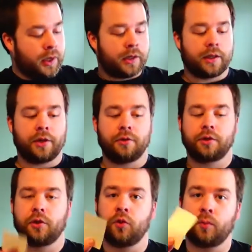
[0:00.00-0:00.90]
I use
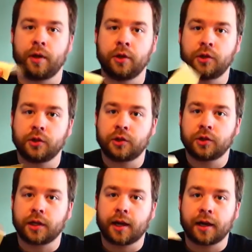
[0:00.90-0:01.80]
Goop hinges
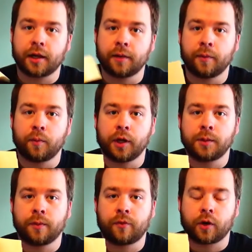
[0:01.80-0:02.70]
just to kind of get them in place
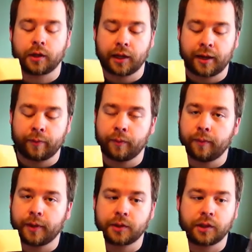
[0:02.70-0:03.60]
before I lam them. It
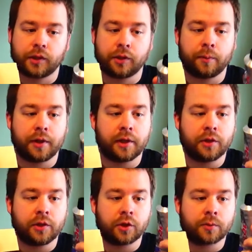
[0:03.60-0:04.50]
makes it a little bit
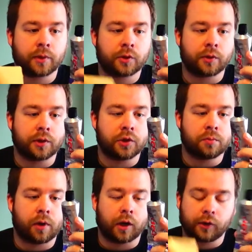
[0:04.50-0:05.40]
easier, especially with these
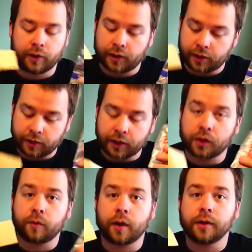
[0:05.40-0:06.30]
smaller
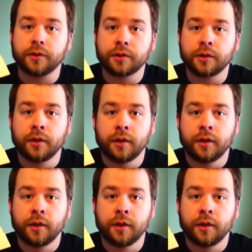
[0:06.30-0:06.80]
Elevons.